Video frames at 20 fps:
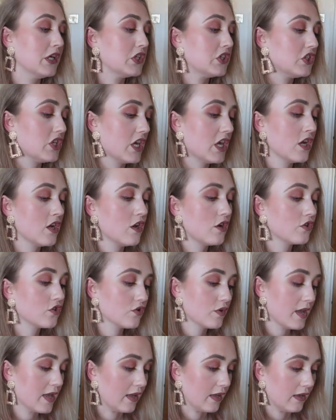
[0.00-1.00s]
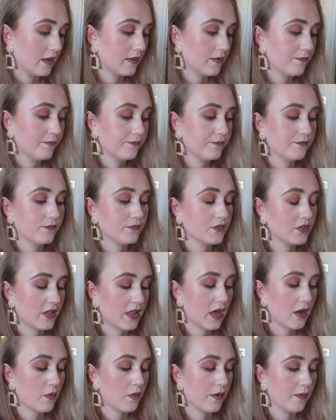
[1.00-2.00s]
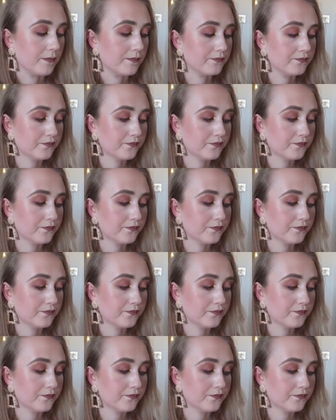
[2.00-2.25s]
she cannot drink to that one.